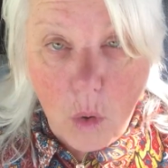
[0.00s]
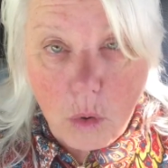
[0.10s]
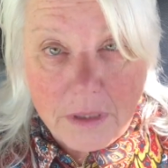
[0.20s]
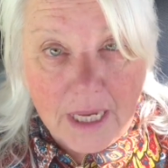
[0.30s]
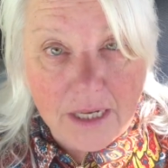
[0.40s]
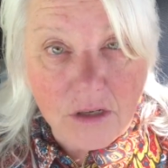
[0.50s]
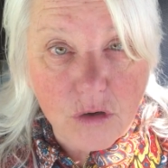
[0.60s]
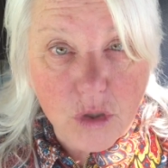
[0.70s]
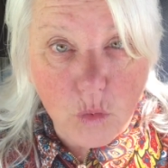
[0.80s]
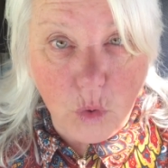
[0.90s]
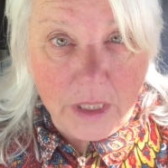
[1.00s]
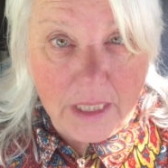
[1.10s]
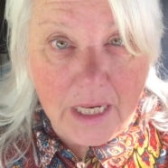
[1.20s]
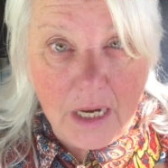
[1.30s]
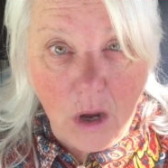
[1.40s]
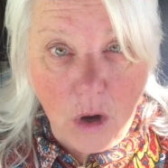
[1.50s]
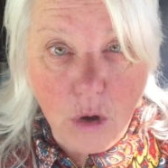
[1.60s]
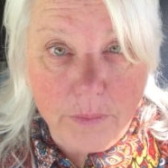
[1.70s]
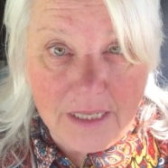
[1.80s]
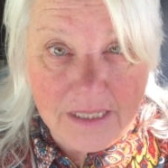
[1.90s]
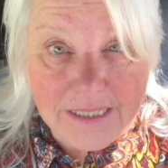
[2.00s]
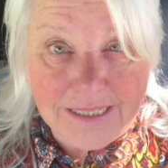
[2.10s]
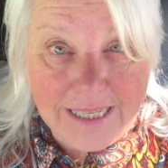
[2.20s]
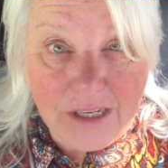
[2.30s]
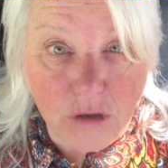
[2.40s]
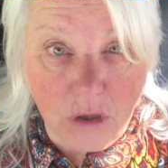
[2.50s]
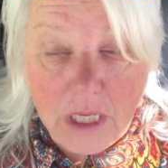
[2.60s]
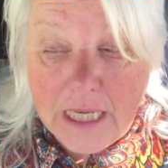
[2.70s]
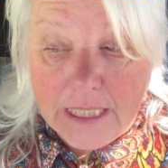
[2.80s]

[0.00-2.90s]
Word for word: will be entered to win an Uncle B's t-shirt,